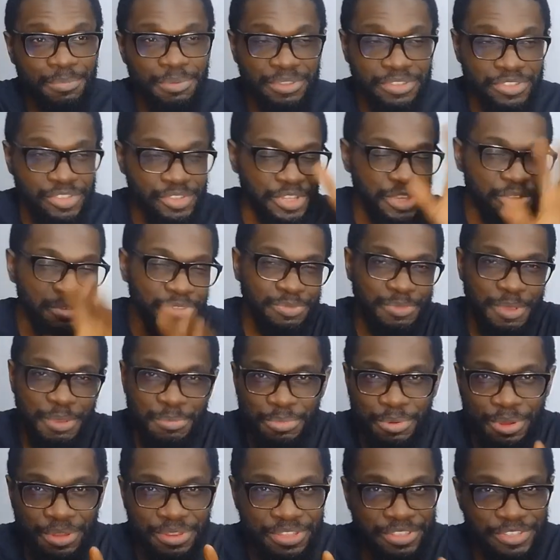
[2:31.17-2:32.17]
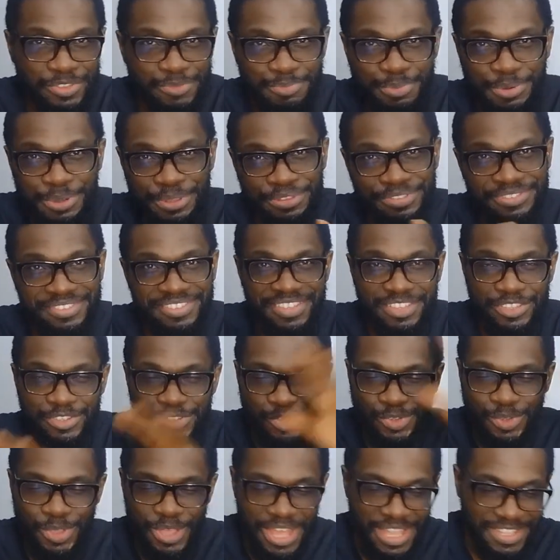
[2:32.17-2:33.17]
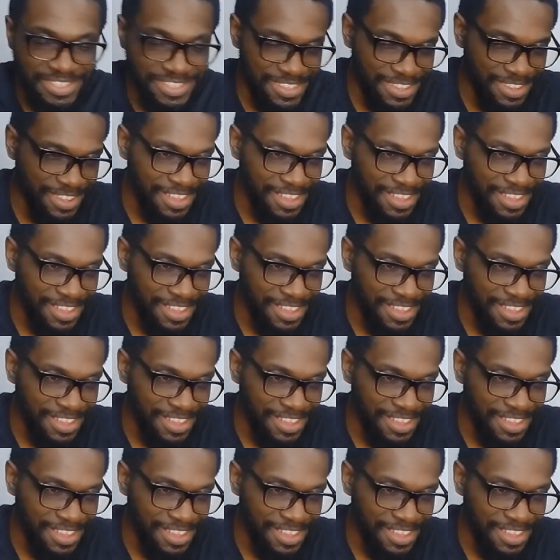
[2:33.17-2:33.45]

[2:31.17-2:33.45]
but today was my brother's birthday, so I